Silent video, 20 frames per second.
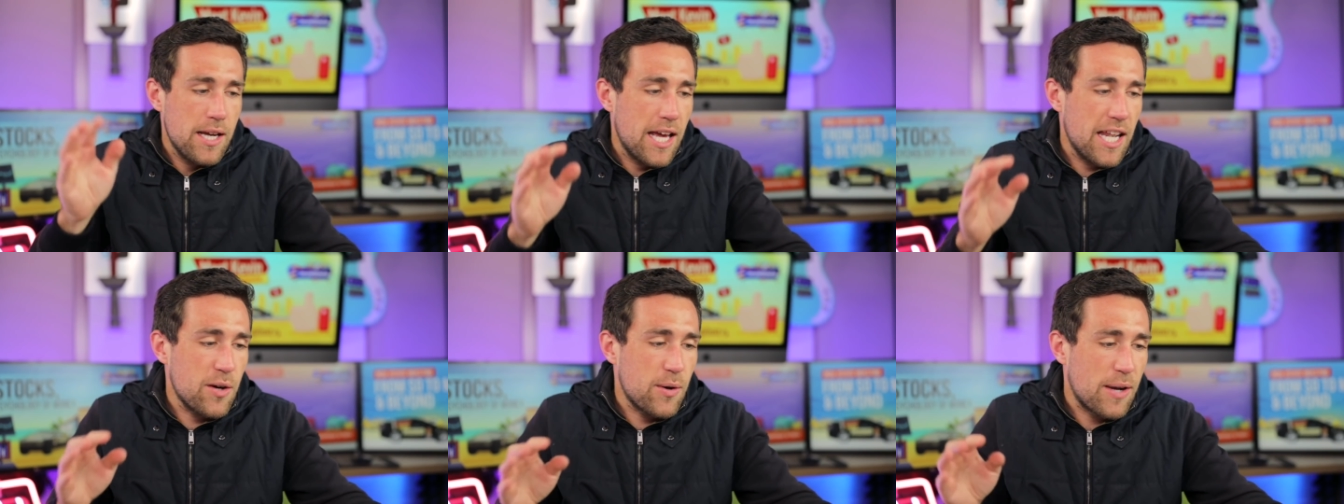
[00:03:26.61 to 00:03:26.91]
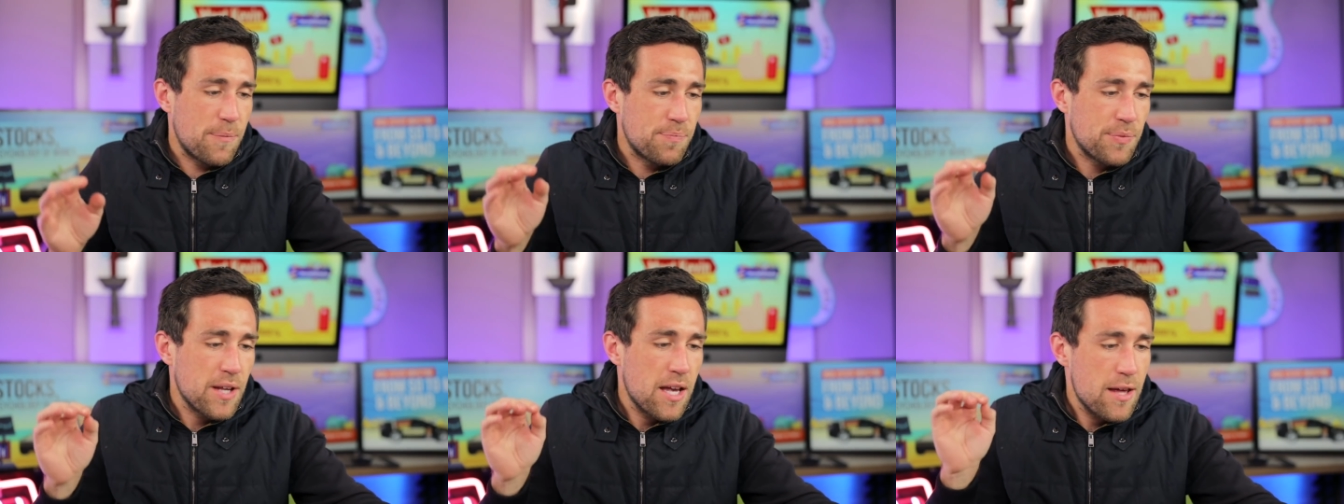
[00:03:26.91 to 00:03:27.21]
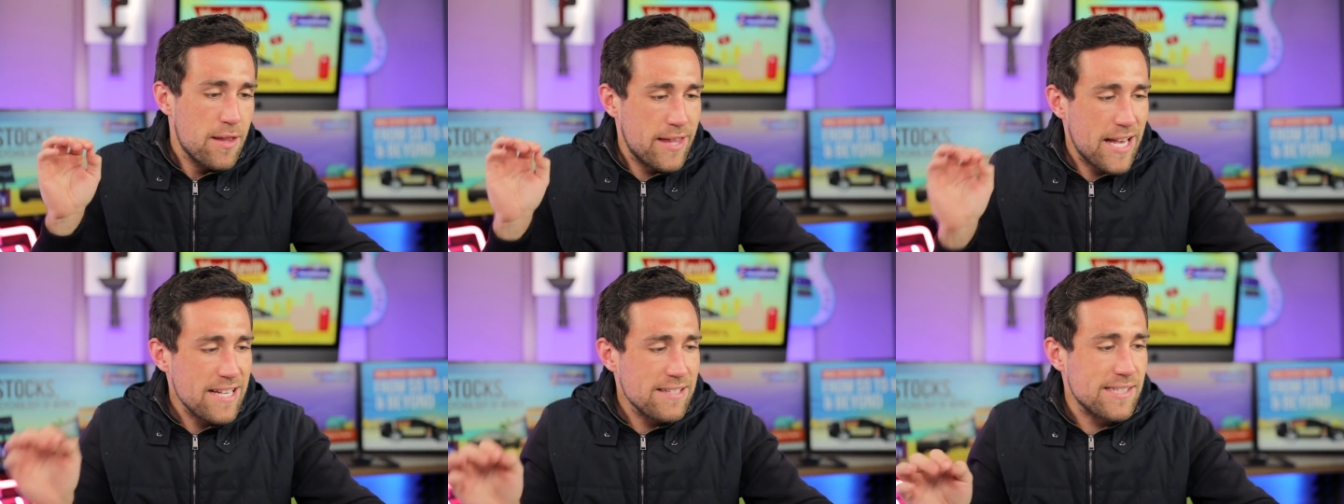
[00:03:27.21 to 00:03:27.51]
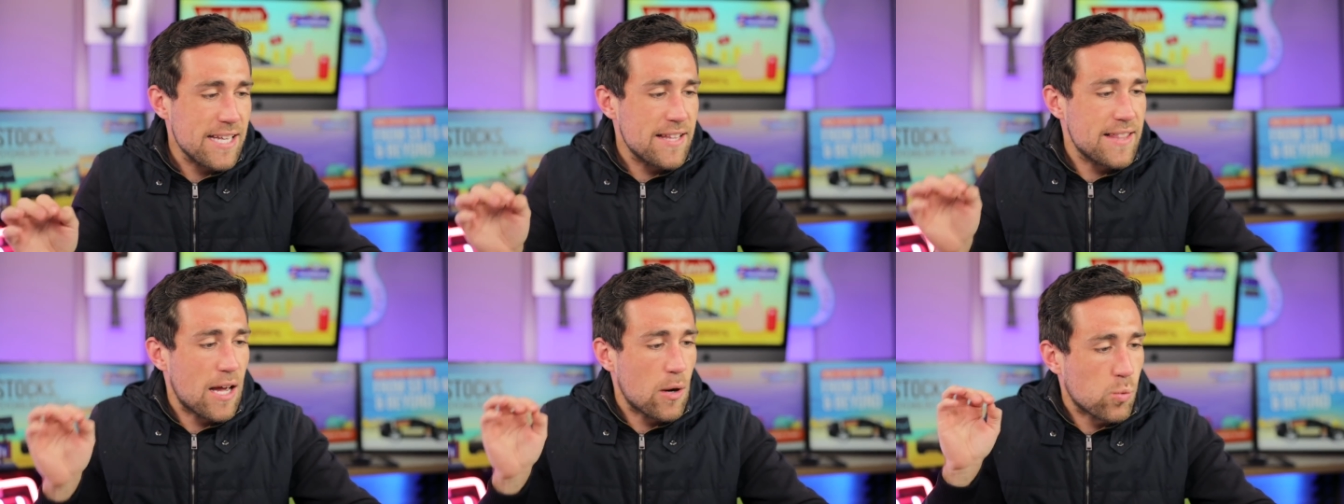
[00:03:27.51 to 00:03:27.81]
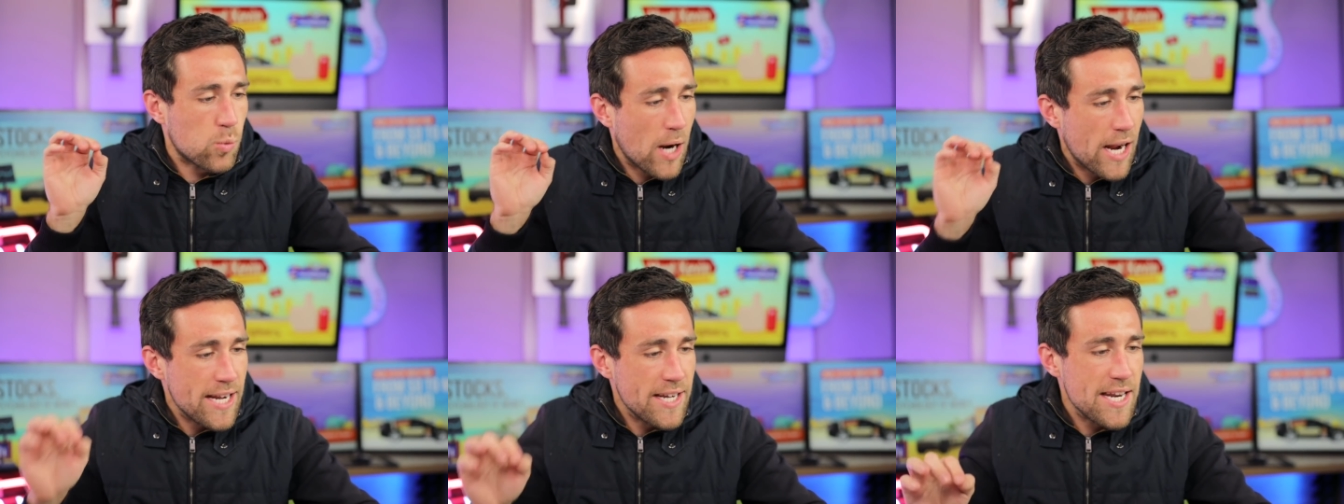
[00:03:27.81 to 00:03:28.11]
Anyway, they said that
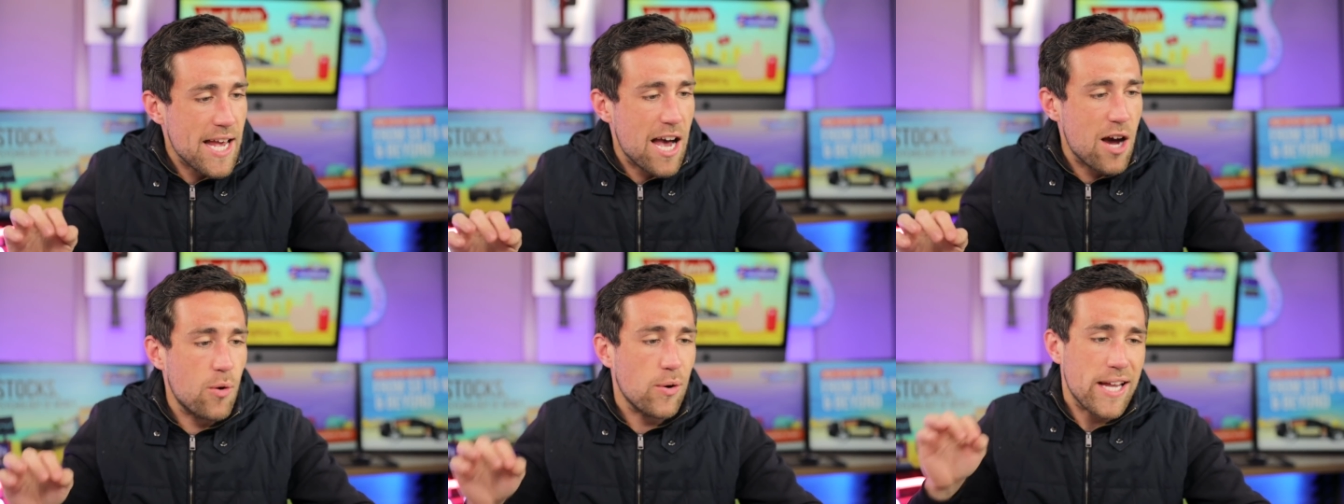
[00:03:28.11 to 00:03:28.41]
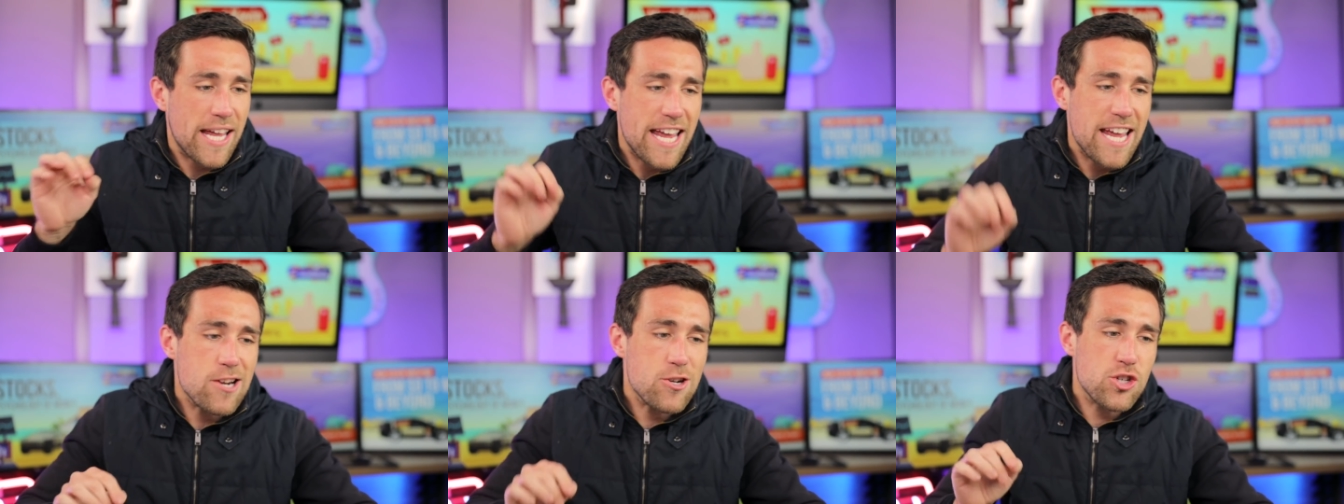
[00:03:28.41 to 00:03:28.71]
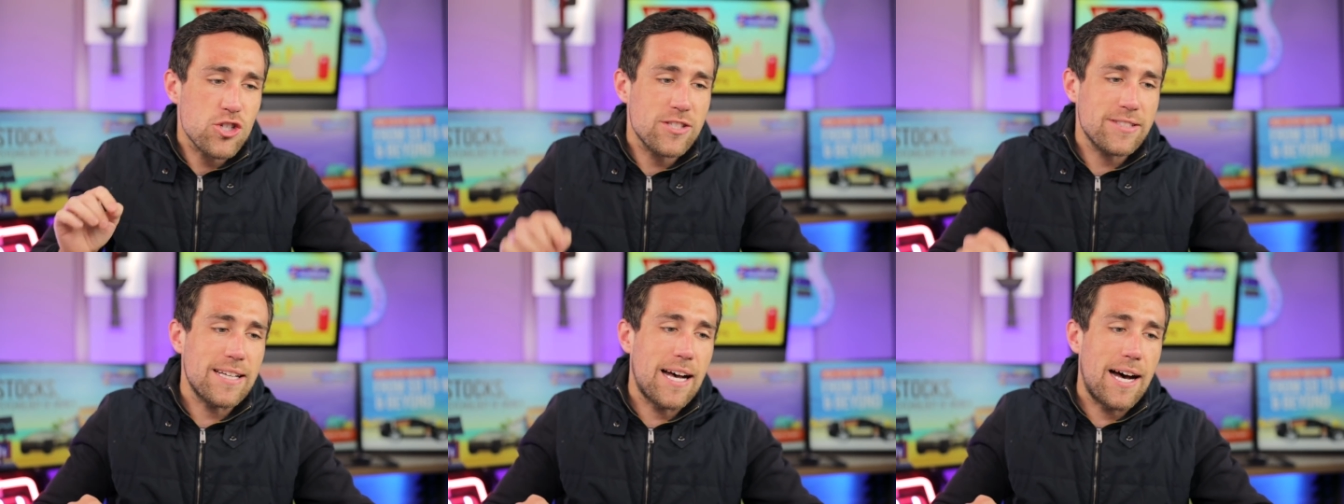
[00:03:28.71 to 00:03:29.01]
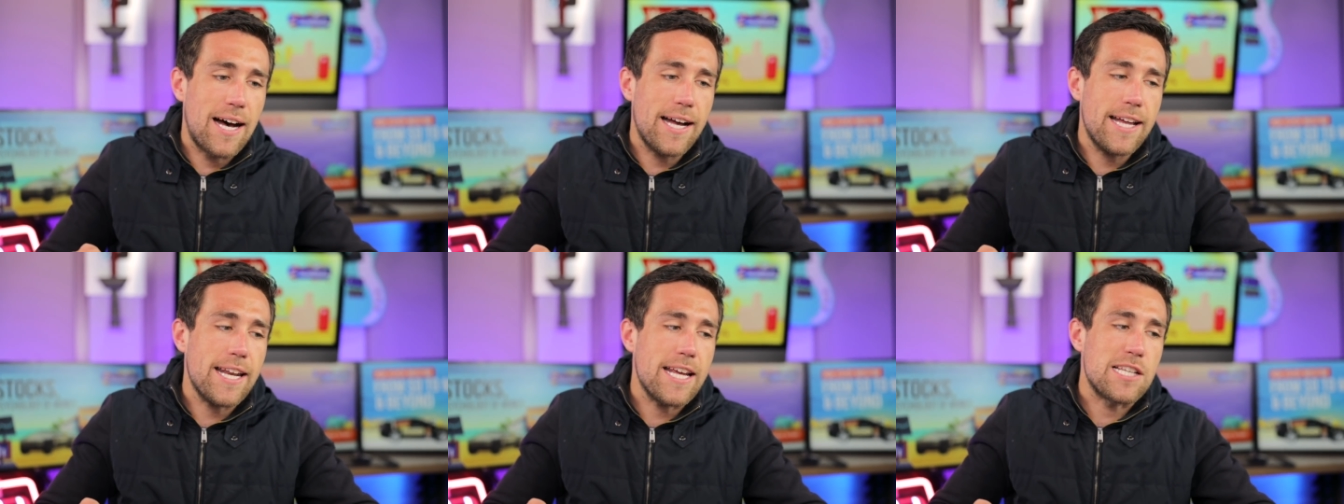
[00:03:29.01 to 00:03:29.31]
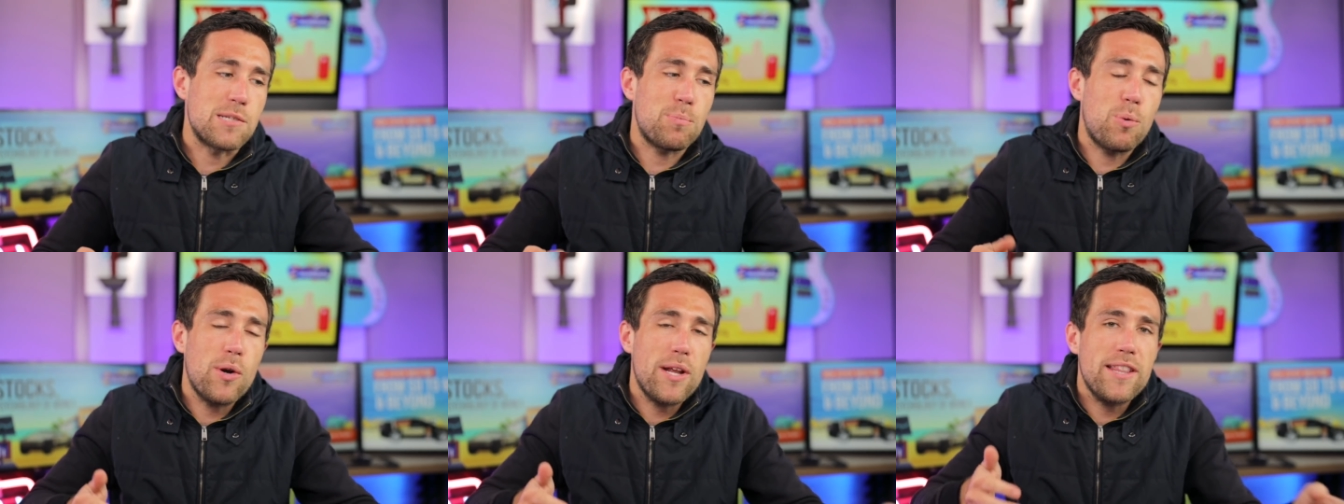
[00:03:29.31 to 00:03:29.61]
right now each side
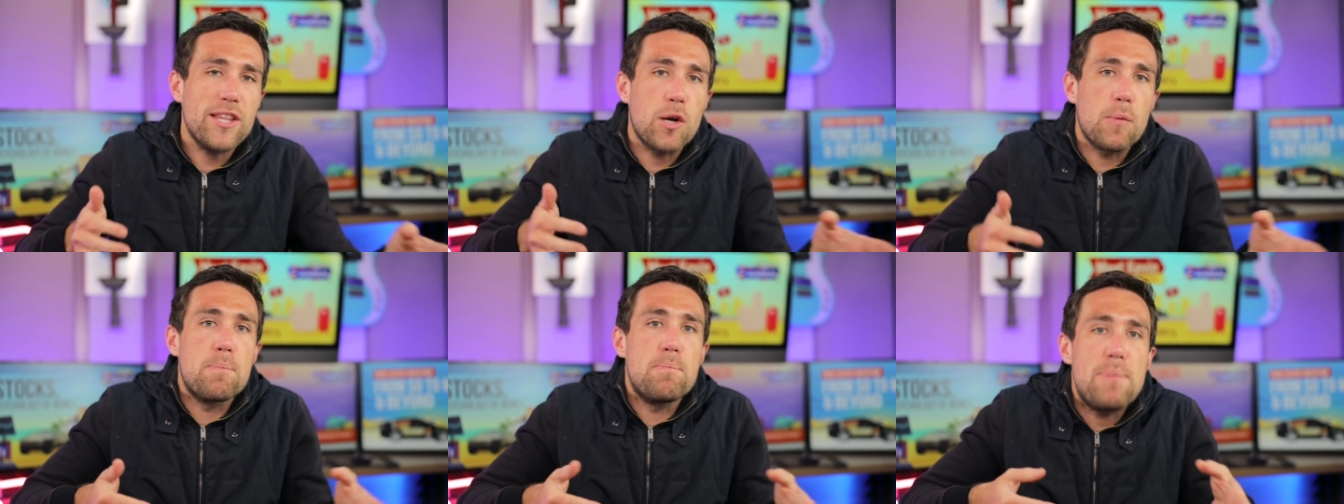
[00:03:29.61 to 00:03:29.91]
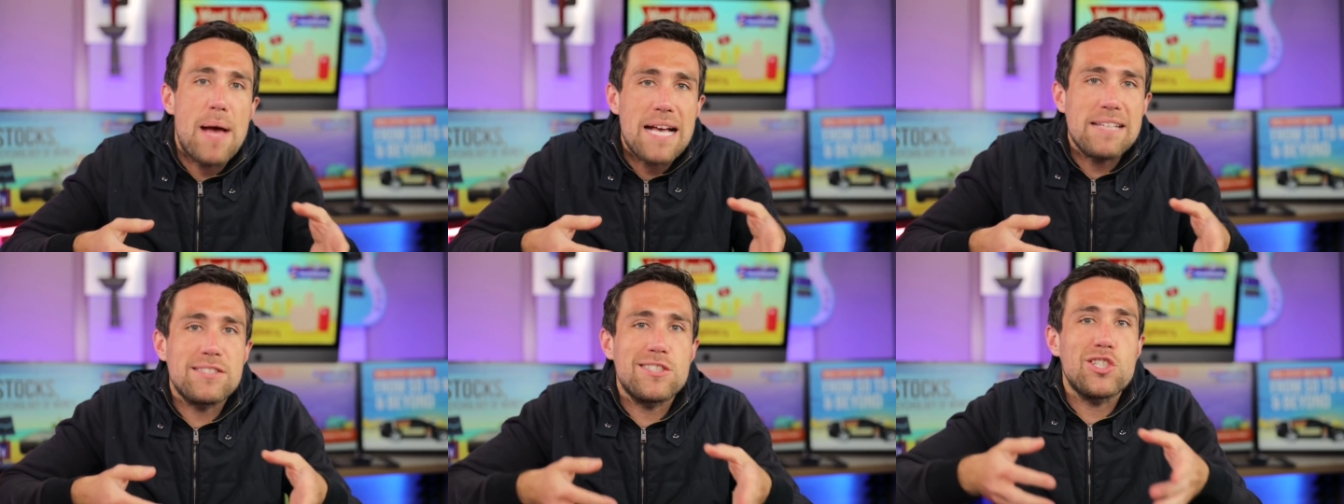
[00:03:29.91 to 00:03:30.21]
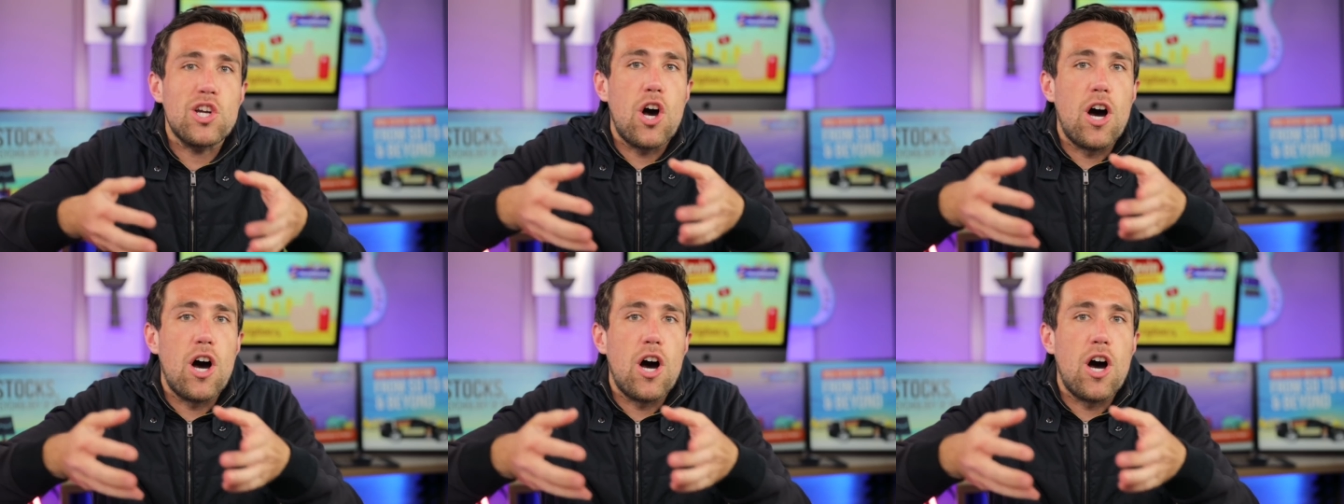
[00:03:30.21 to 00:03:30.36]
is putting their best